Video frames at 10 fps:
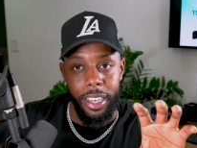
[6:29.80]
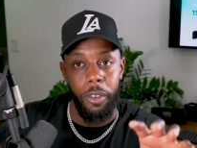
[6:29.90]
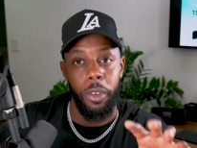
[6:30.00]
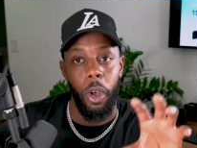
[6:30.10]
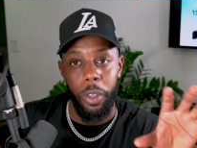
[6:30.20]
Now,
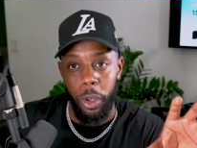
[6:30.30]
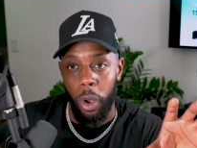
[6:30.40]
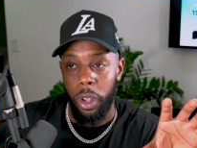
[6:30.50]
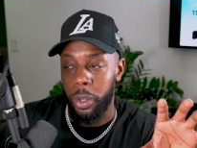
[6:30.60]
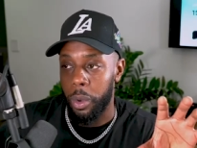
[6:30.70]
for all of
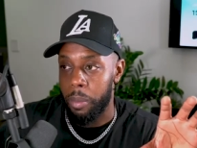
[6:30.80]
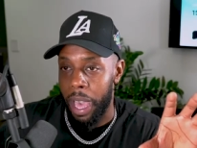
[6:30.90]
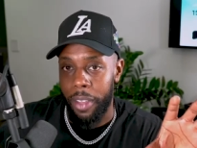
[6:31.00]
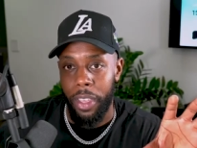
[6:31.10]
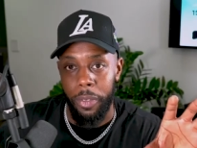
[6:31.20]
y'all doing
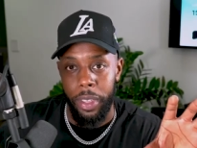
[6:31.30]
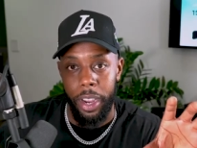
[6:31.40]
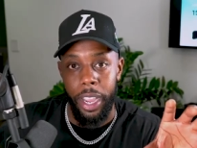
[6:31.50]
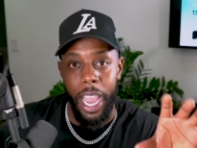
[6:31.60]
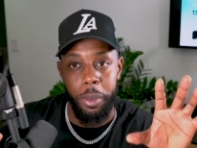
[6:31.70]
math out
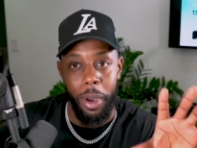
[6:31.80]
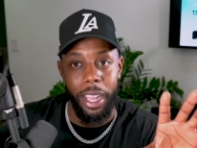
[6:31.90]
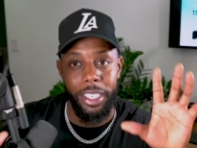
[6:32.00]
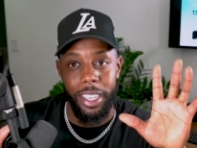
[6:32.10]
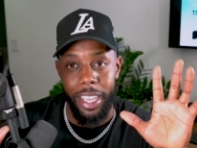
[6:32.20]
there,
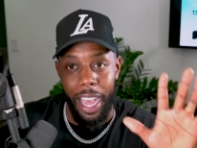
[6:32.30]
everybody should have